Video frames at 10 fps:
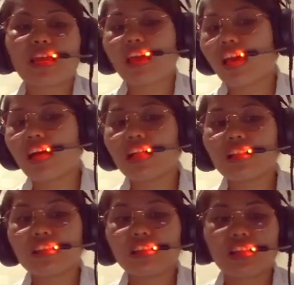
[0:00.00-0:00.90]
the
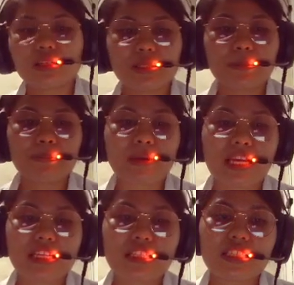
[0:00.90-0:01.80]
L
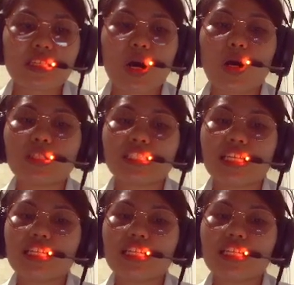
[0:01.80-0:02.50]
depends on